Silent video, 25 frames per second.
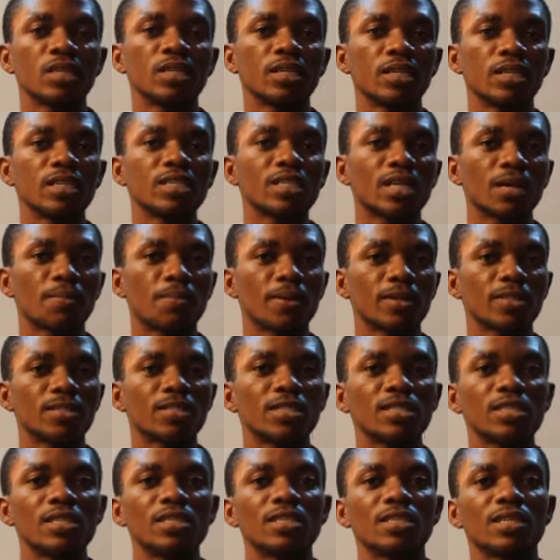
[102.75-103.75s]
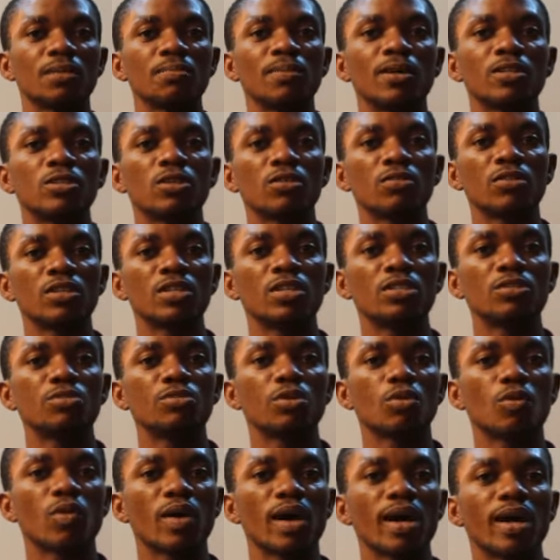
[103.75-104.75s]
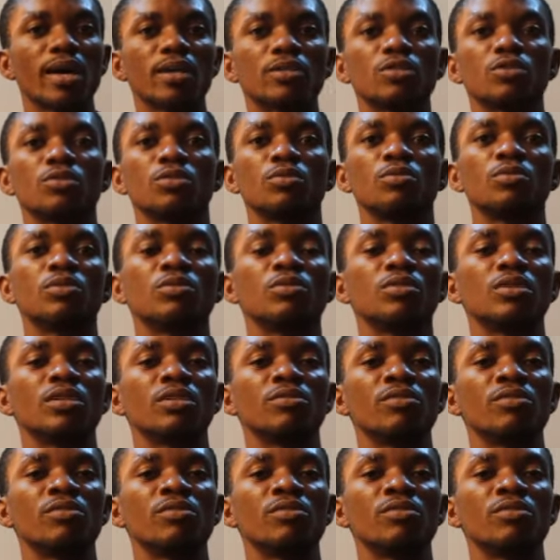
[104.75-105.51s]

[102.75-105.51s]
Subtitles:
Heat capacity is the amount of heat required to